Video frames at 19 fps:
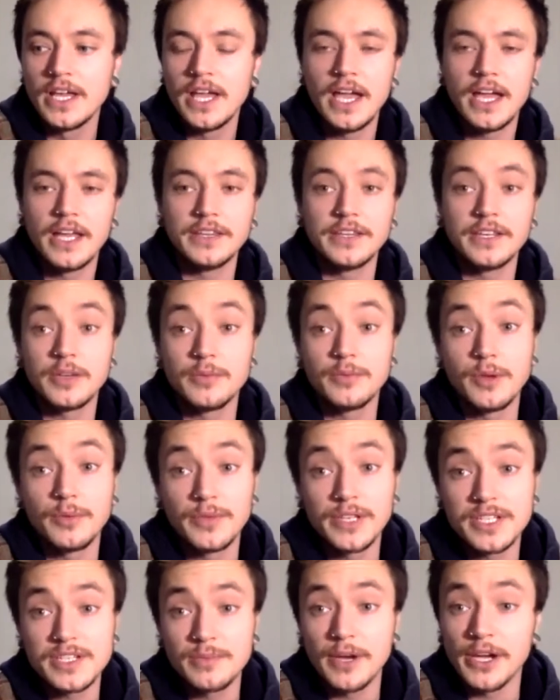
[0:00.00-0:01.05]
and the
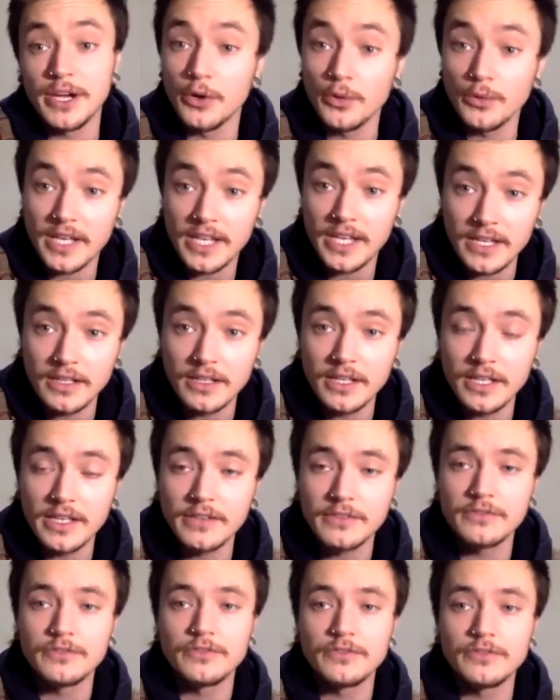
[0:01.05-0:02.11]
commitment to my own
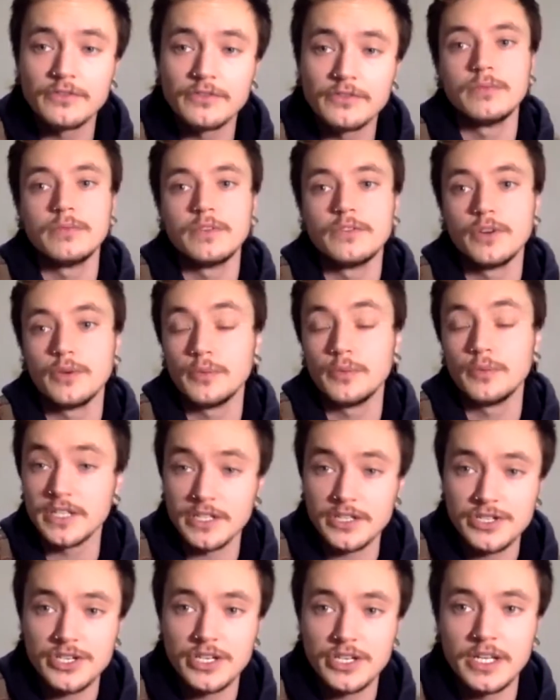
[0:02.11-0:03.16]
healing from
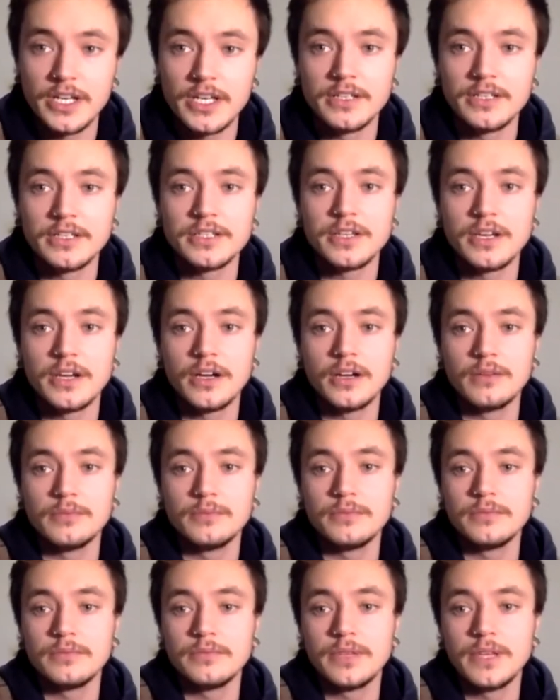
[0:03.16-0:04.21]
addiction and,
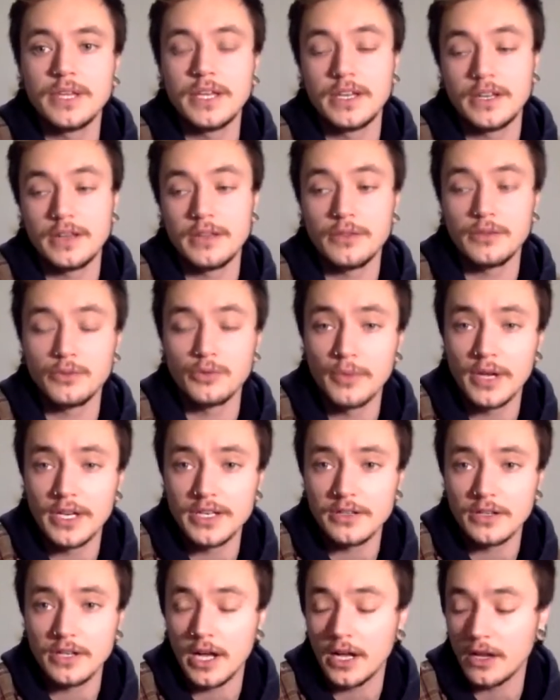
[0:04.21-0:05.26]
in and through
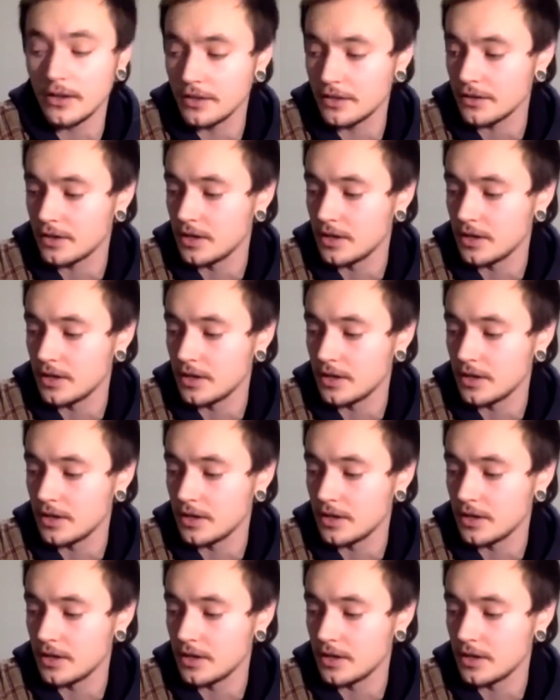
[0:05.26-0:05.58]
mental health.